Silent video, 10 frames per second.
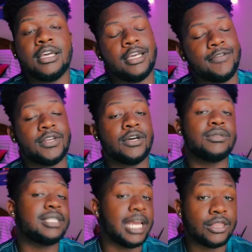even though
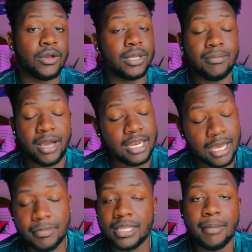day 30 might
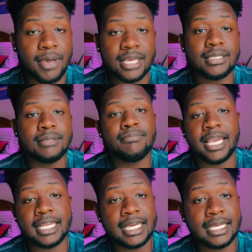not be the best
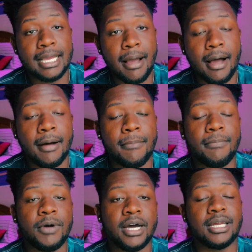painting.
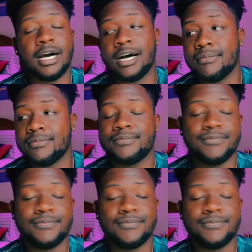We're gonna